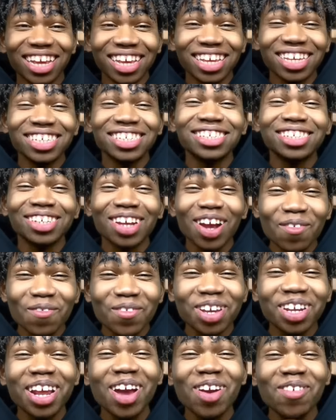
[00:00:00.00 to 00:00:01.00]
Yes, sir. I
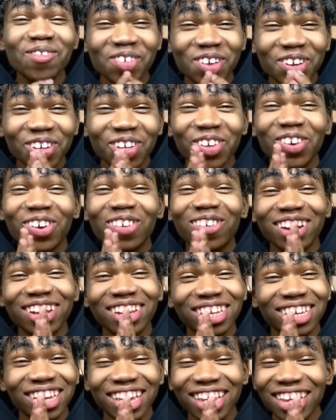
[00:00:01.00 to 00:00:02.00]
in that boy Cory
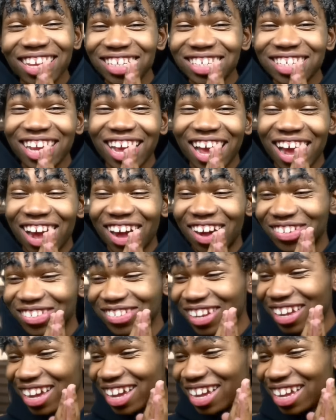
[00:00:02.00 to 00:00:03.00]
Kenshin
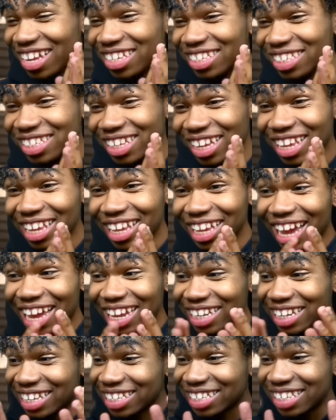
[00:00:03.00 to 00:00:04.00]
house. I was saying he
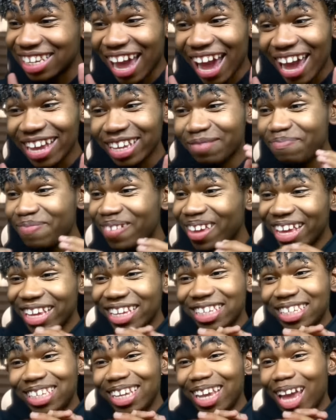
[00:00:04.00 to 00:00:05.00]
got this nice
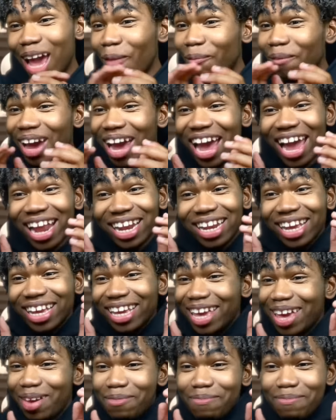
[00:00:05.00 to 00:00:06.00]
PC. I to have to
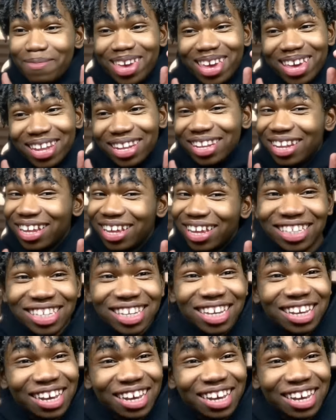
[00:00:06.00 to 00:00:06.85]
get me a look to